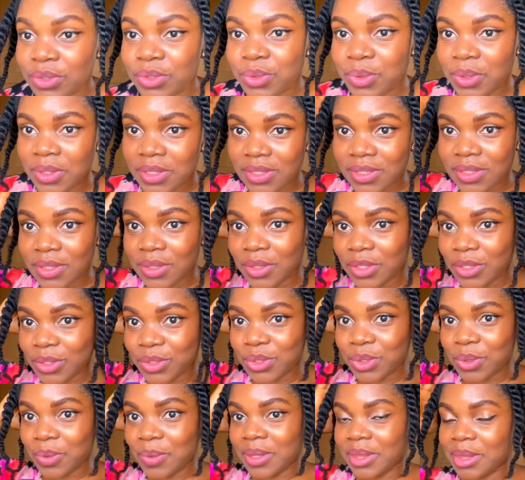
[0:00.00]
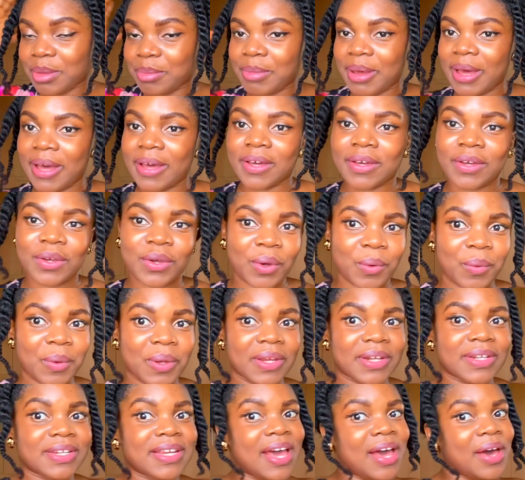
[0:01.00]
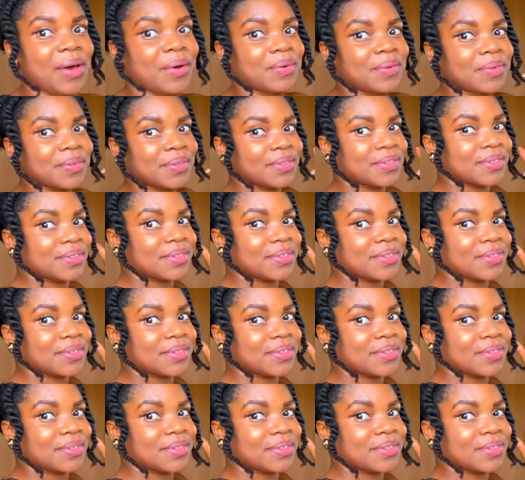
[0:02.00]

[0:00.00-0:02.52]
twist the two at the back going down.